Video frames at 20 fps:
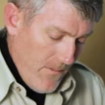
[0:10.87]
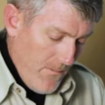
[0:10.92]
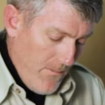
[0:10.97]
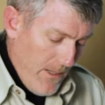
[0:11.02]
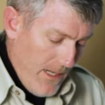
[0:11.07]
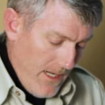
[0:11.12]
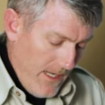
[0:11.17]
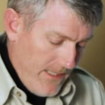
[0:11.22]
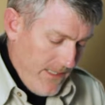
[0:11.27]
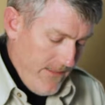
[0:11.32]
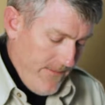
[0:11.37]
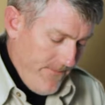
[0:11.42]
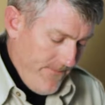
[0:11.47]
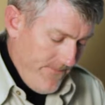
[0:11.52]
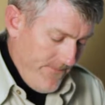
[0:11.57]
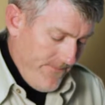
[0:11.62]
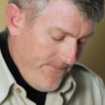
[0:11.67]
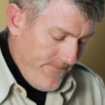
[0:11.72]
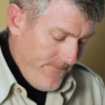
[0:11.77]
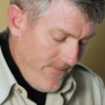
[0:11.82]
But
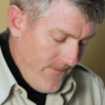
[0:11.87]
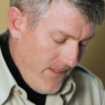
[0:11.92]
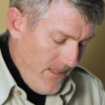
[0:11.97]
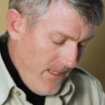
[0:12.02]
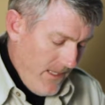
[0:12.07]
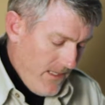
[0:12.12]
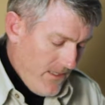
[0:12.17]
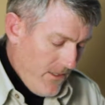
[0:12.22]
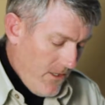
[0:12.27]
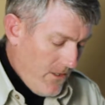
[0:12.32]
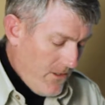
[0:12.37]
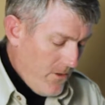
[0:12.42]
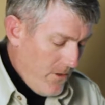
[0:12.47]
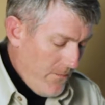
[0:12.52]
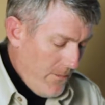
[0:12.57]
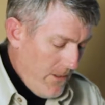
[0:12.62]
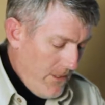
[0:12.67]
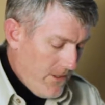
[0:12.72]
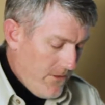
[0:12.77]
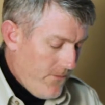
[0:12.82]
it's also a
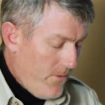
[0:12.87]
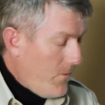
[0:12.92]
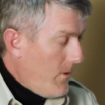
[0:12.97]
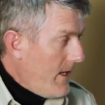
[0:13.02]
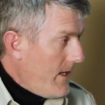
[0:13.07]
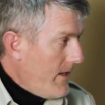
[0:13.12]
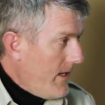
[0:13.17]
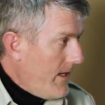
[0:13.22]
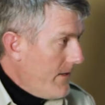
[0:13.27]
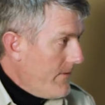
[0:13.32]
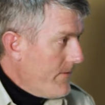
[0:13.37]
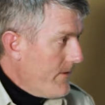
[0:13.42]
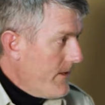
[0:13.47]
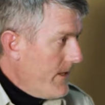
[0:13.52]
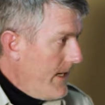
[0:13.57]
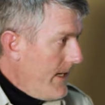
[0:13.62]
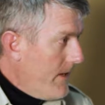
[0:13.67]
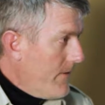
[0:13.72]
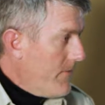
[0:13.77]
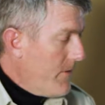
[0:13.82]
place for wildlife
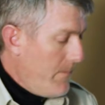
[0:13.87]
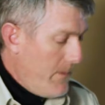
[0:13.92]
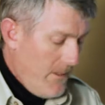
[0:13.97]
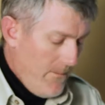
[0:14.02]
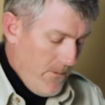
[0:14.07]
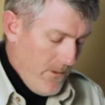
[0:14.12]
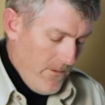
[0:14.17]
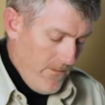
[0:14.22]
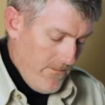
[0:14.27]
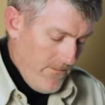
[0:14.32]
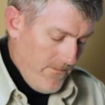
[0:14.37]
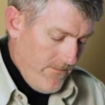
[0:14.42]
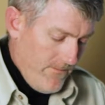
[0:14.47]
and for people.